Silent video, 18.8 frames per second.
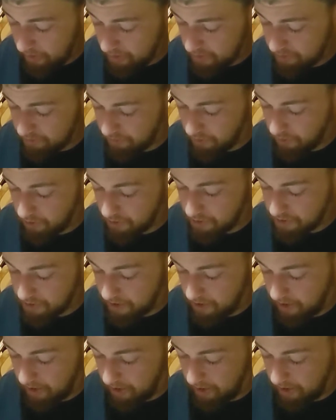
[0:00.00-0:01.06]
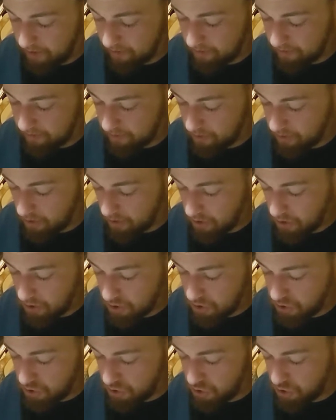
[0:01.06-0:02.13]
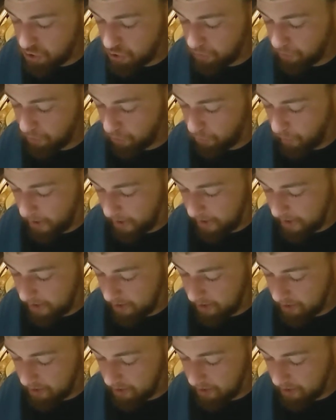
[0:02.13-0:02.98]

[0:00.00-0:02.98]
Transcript: As far as getting it super wicked